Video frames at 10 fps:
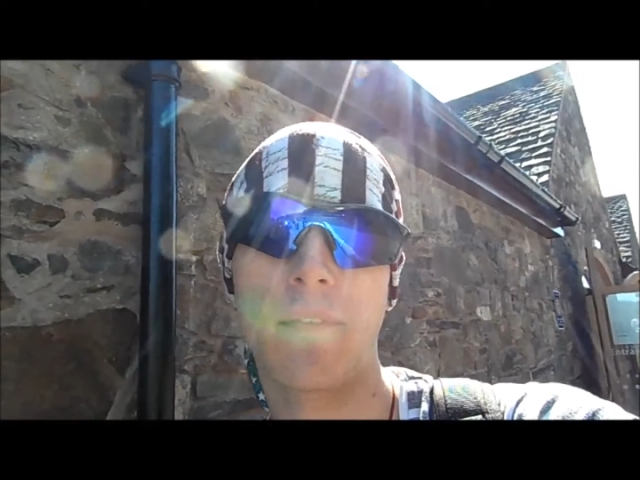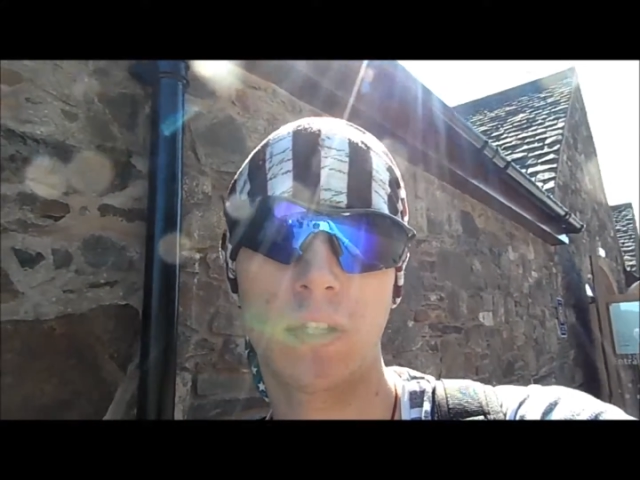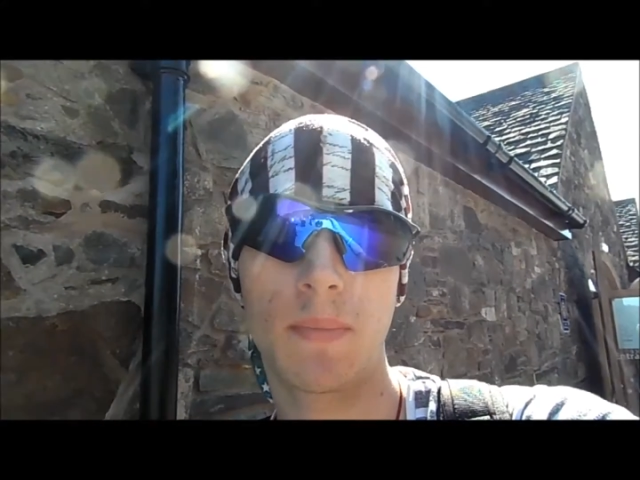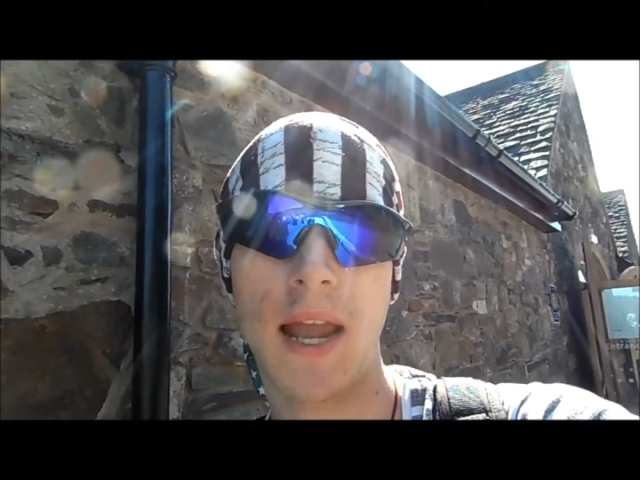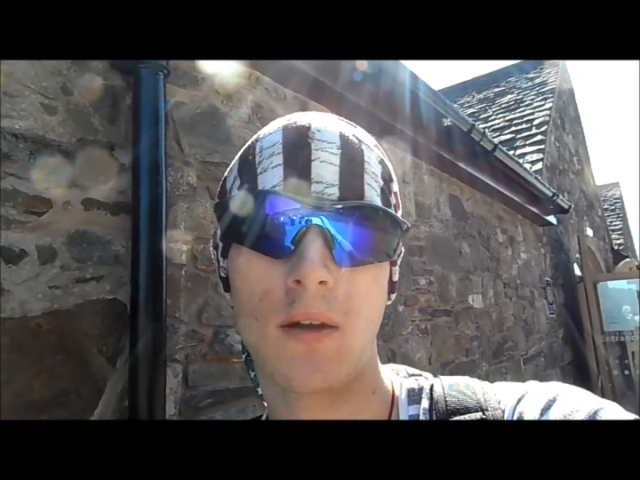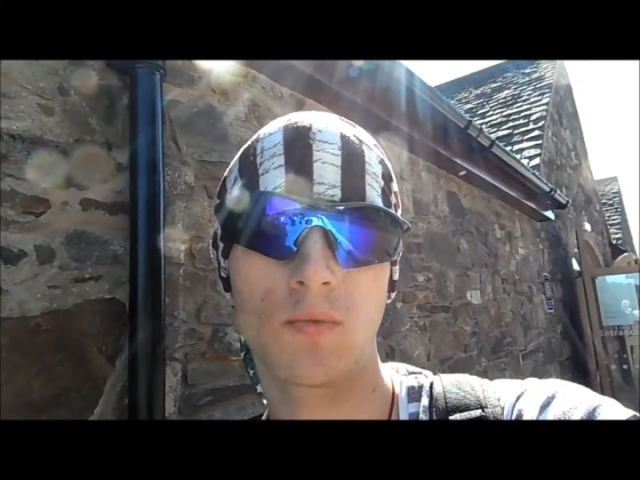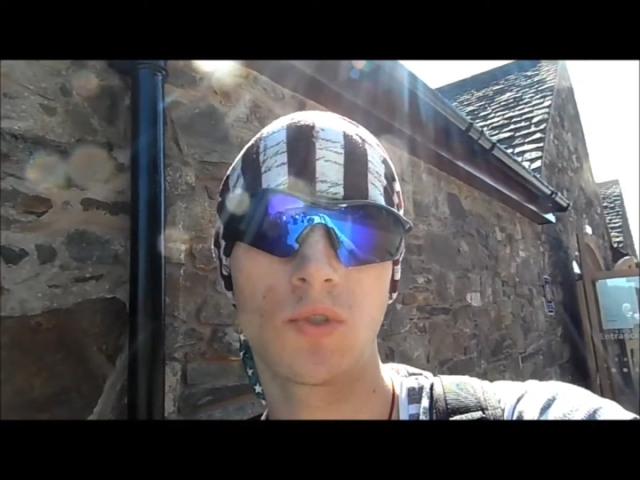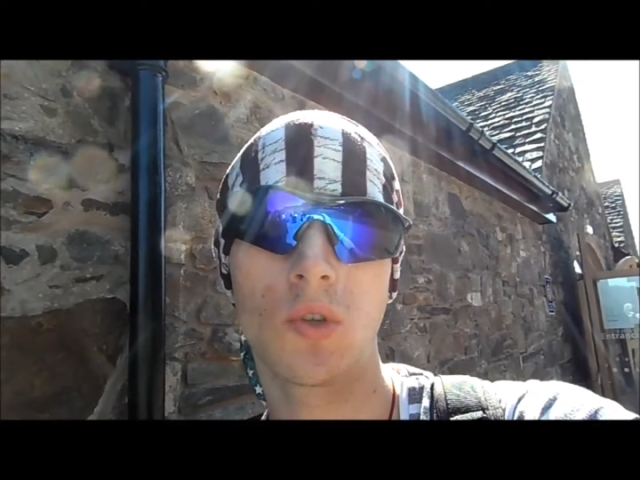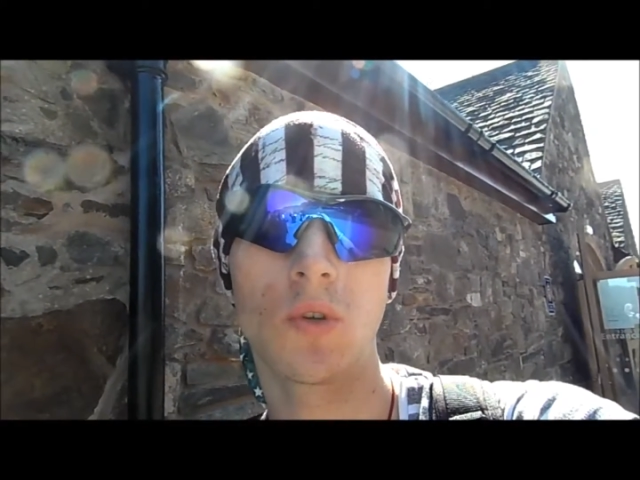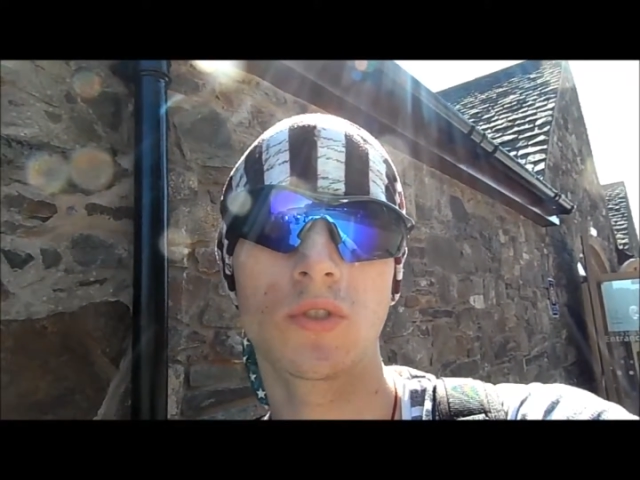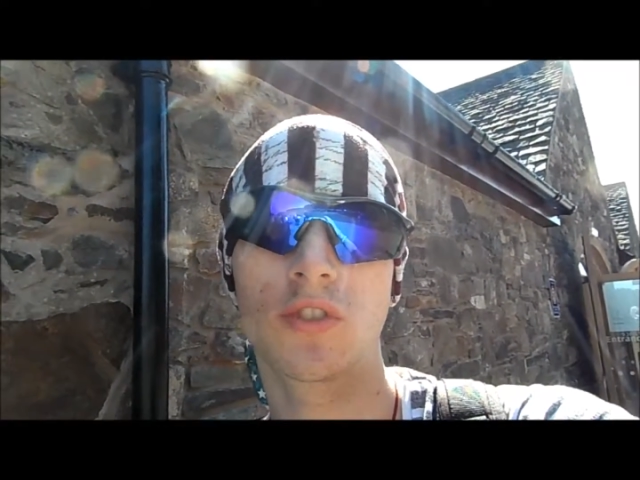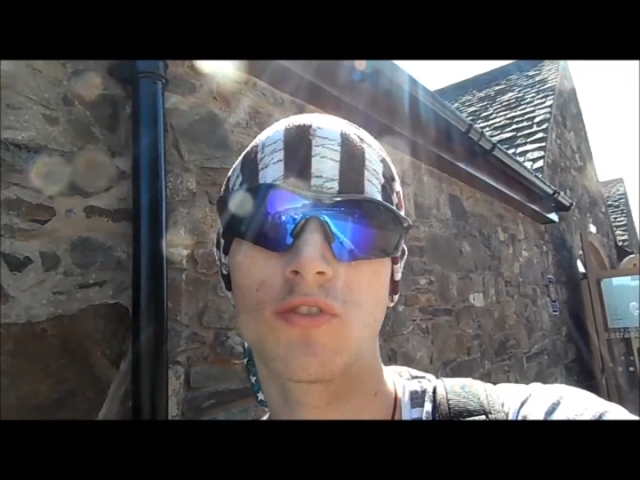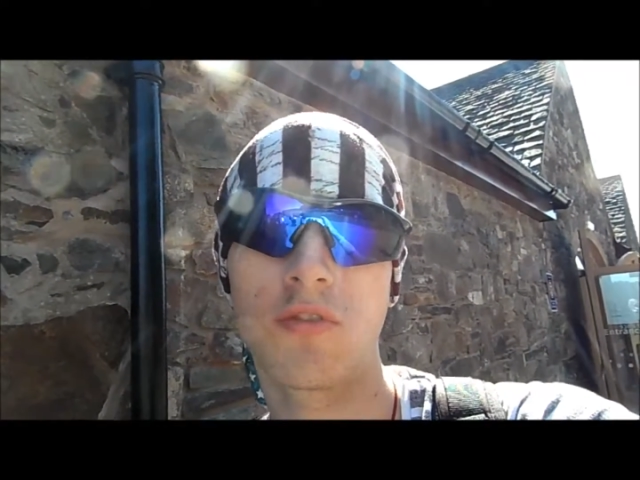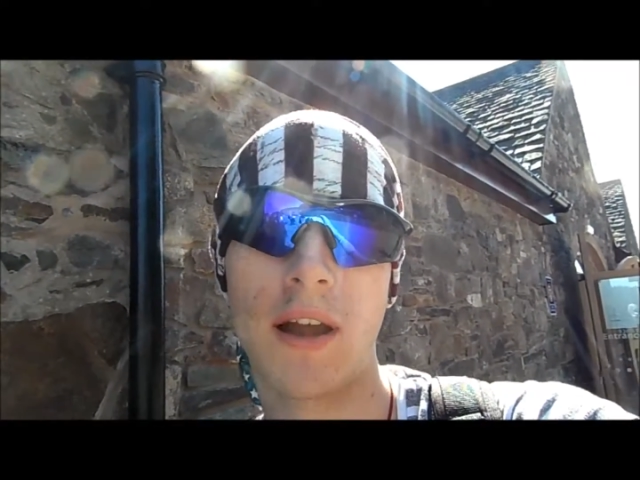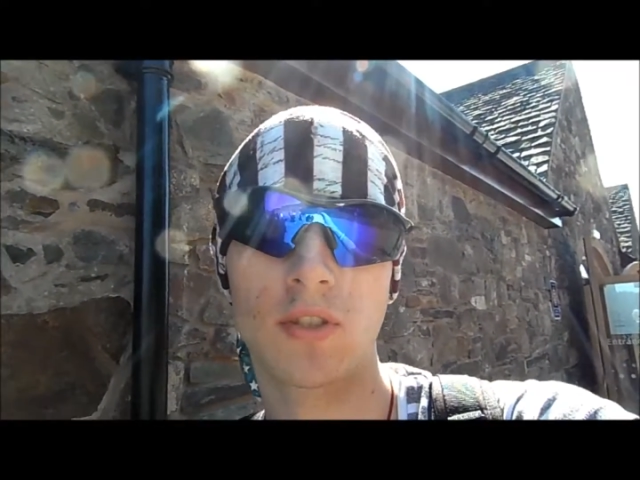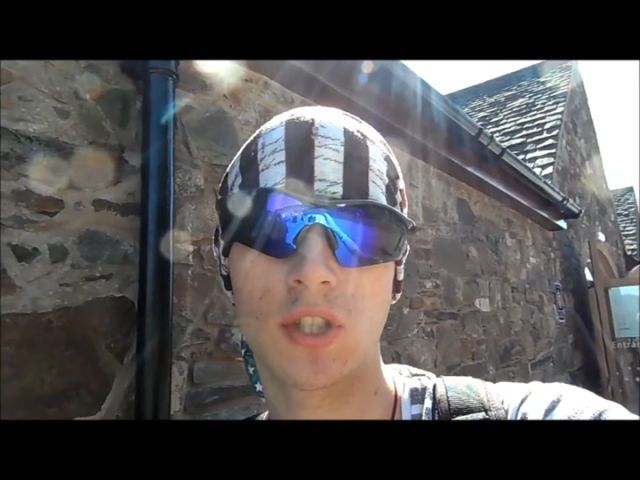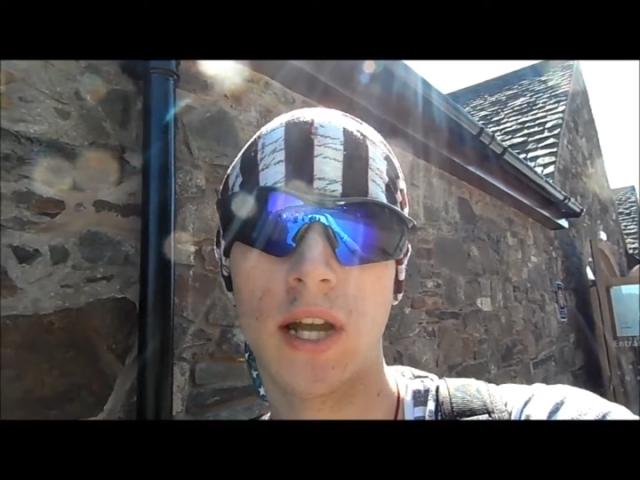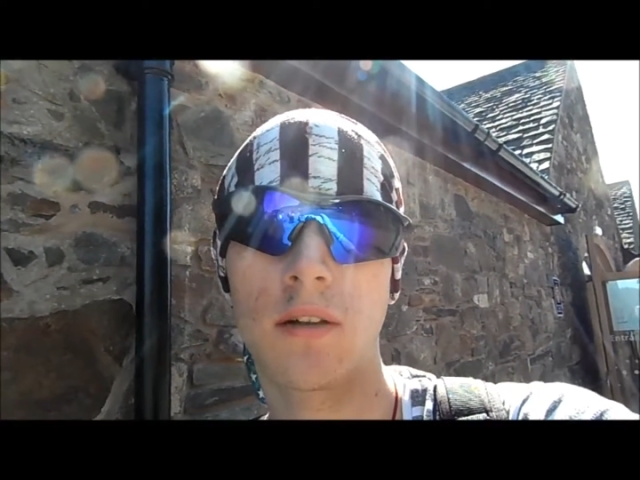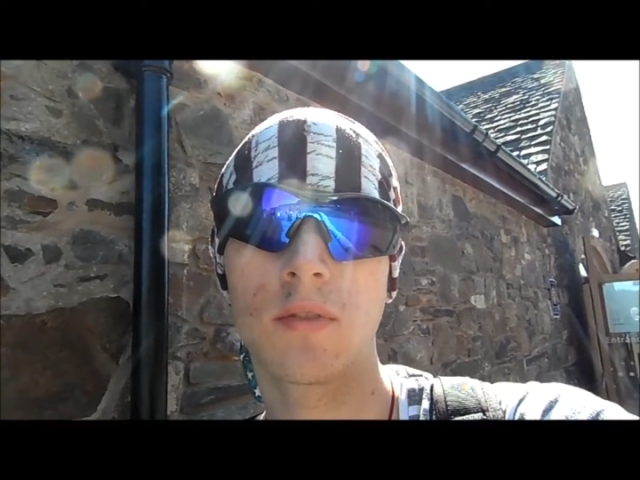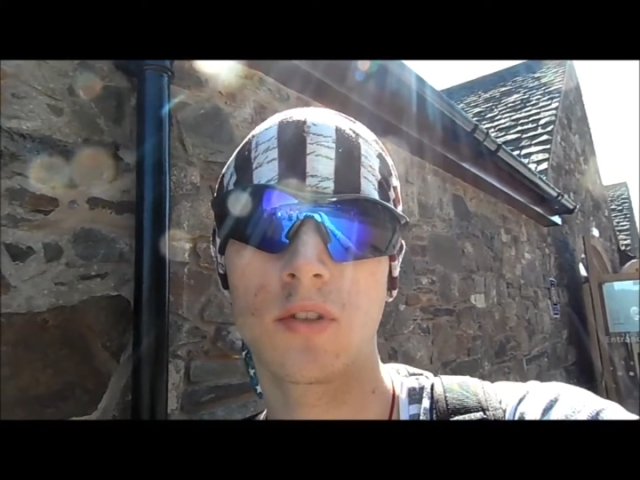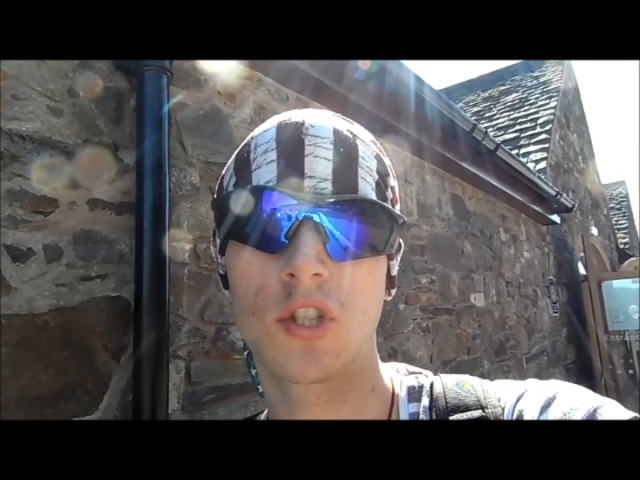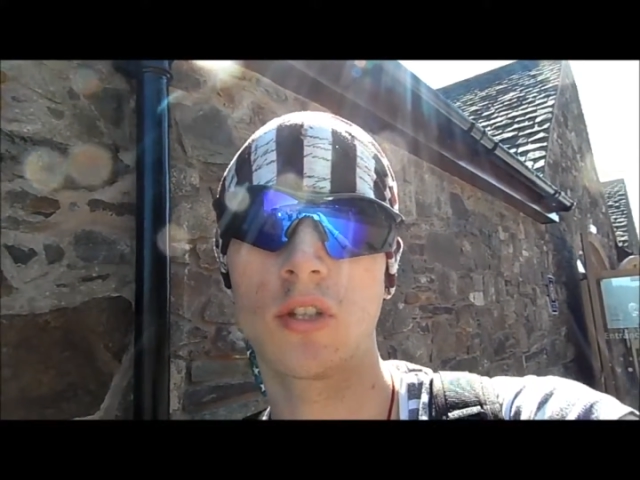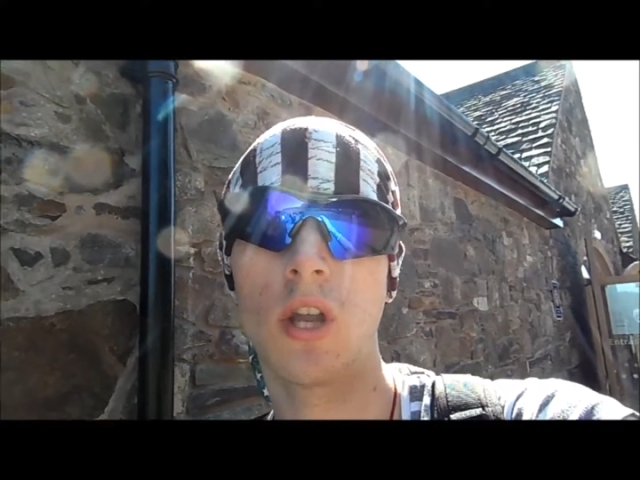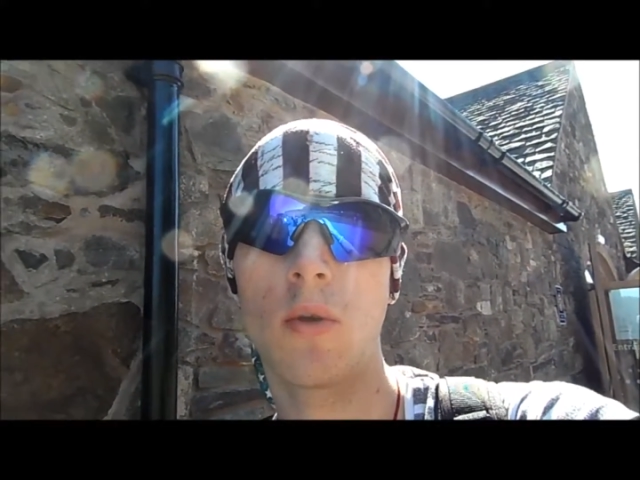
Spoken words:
If you have to be outdoors, crouch down